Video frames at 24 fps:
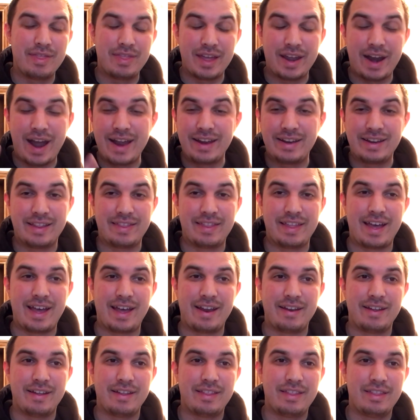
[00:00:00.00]
that I did
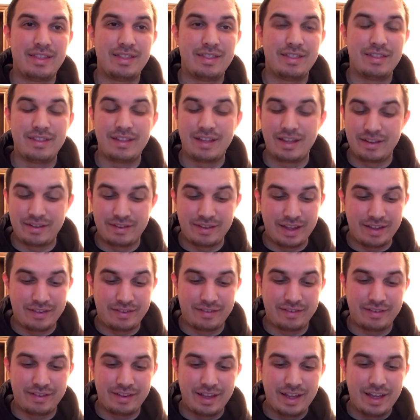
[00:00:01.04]
that.
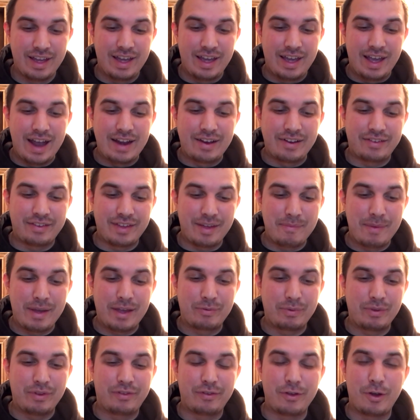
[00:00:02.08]
It
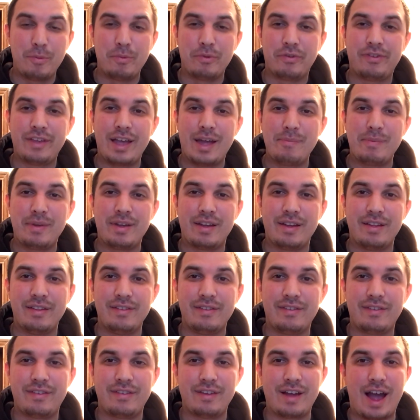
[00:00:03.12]
makes me so upset
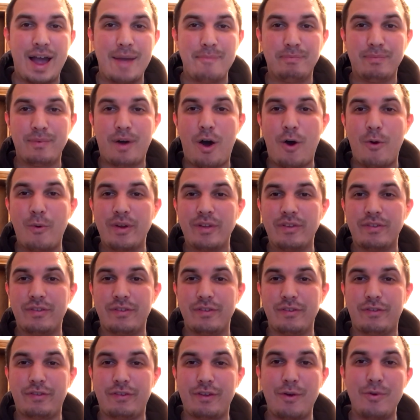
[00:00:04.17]
because I'm always
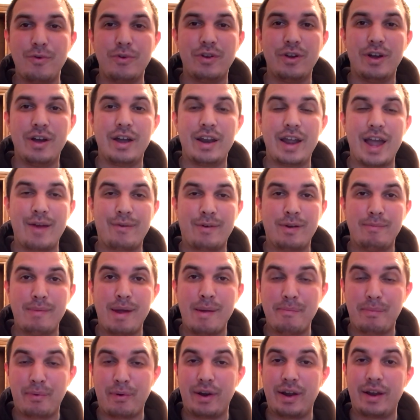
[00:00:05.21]
so good at
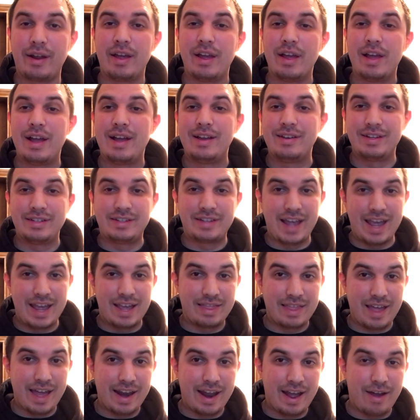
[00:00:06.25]
remembering to
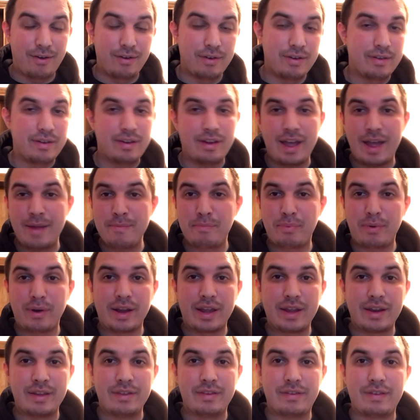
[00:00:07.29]
take that out and
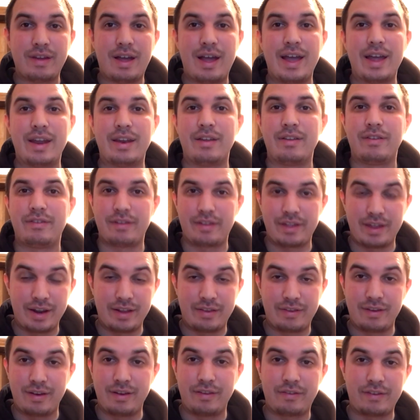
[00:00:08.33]
bring it inside so that
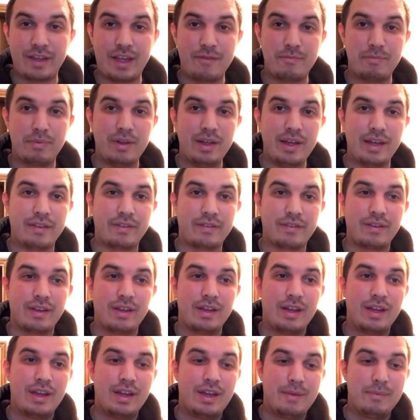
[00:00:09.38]
it's in a safe place,
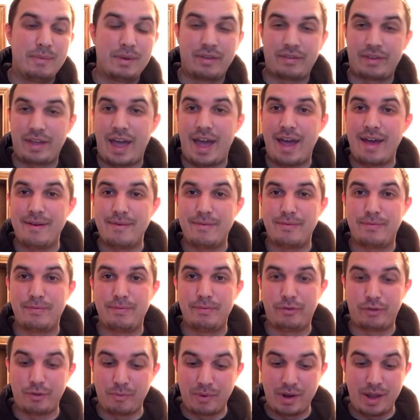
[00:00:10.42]
because I have
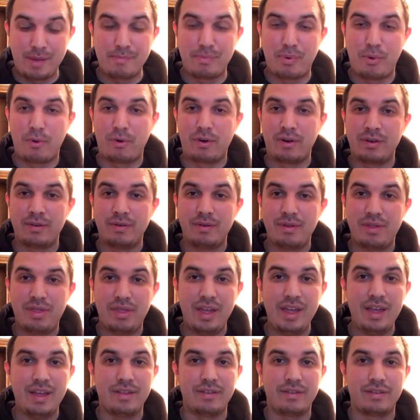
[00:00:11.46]
so many important
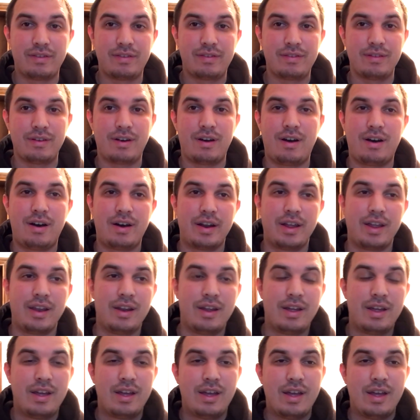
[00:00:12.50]
things on it.